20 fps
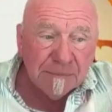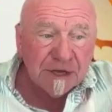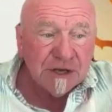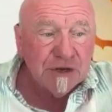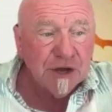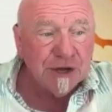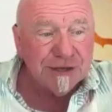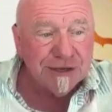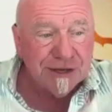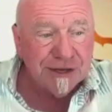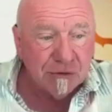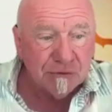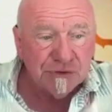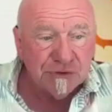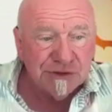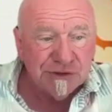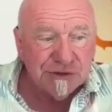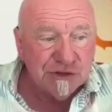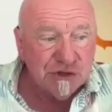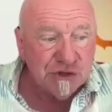But
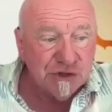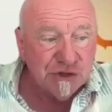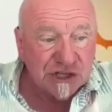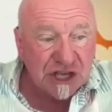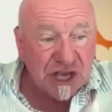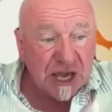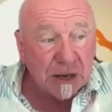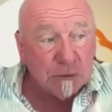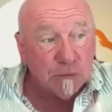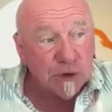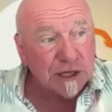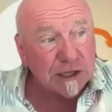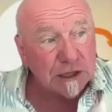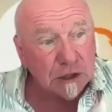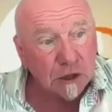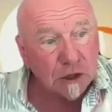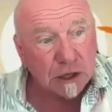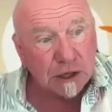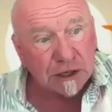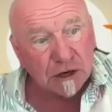can we
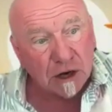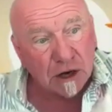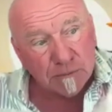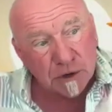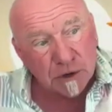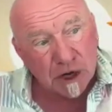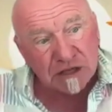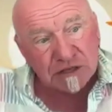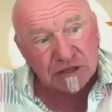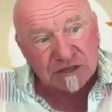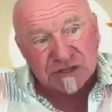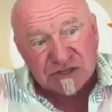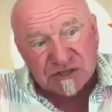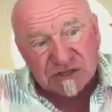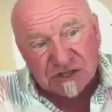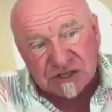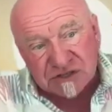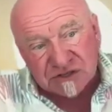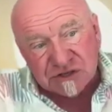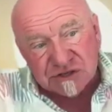look at our brothers and
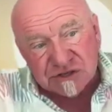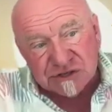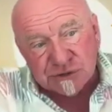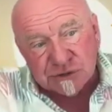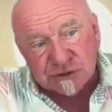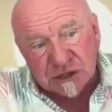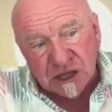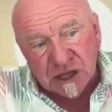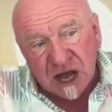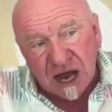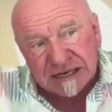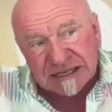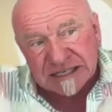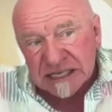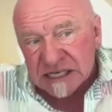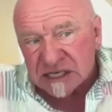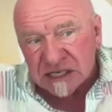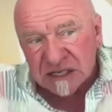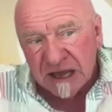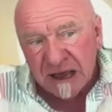sisters who are
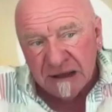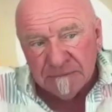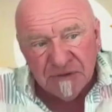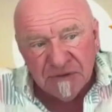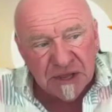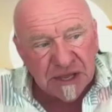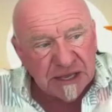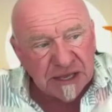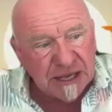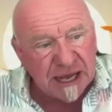locked into that